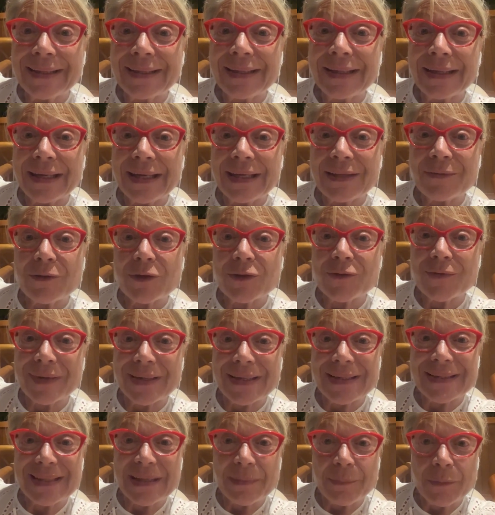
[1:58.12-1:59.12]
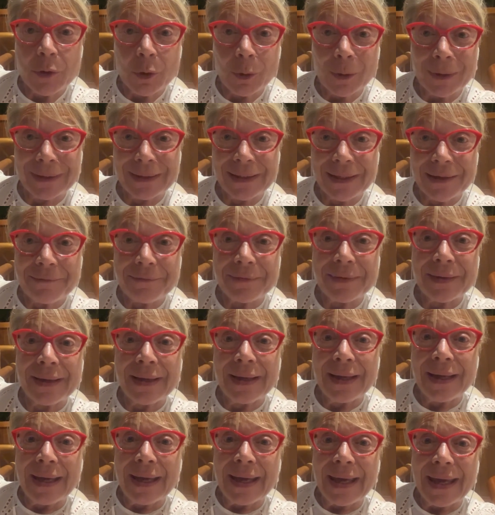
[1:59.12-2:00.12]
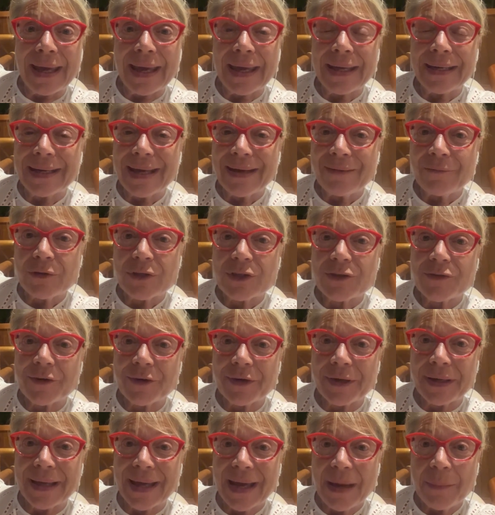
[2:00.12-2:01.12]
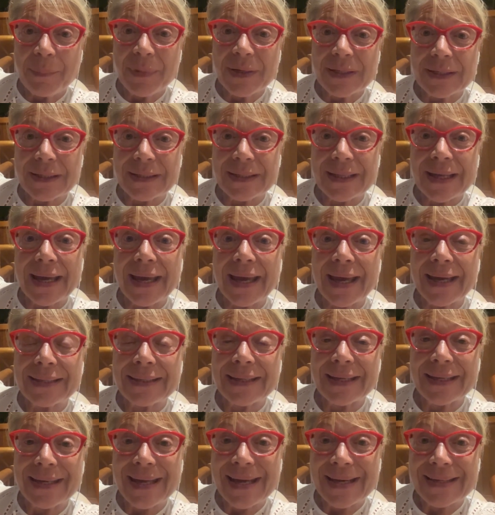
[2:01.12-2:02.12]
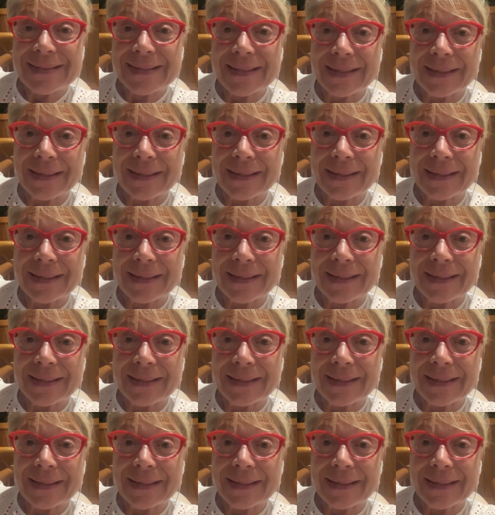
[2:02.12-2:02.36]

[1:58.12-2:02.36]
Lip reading: hand, it was very stimulative. And I was very happy that I had an